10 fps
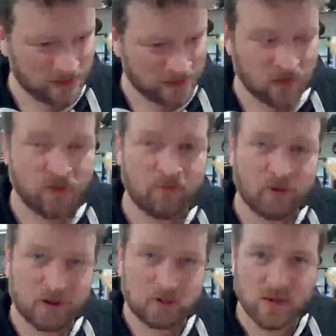So the
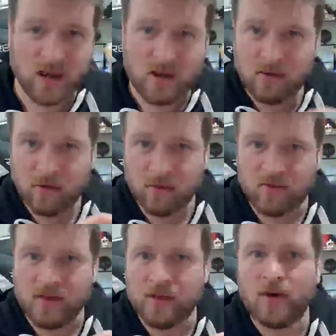first round
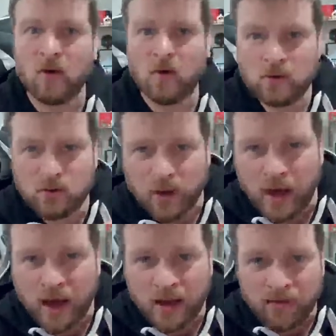with the old
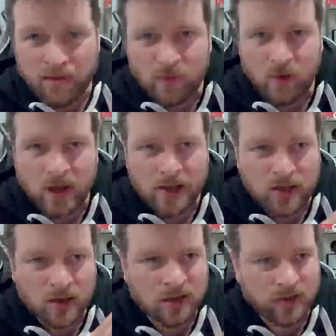drive, it
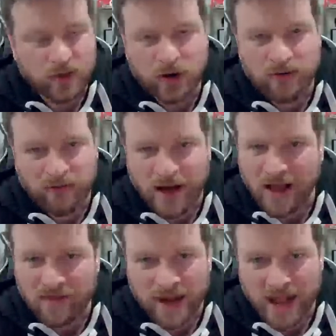took
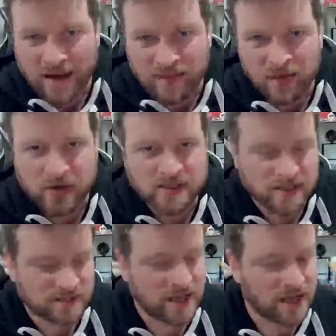
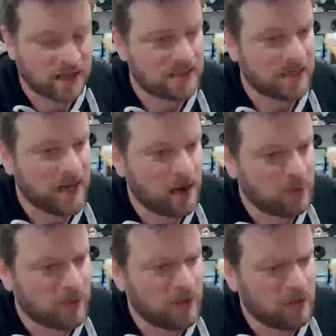36 seconds. And now
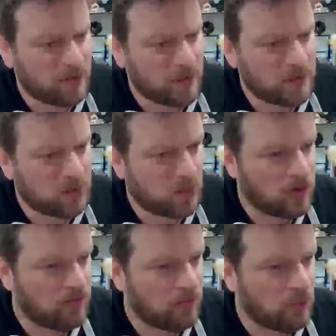with the new one,
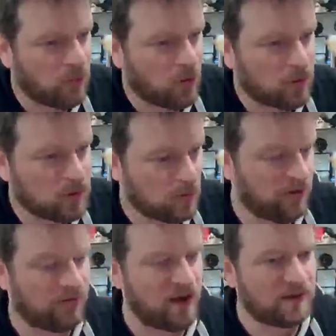24, almost
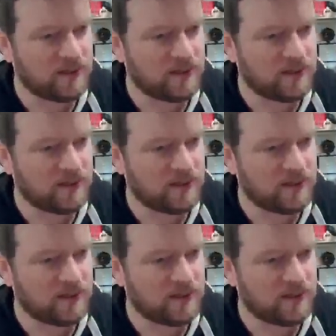25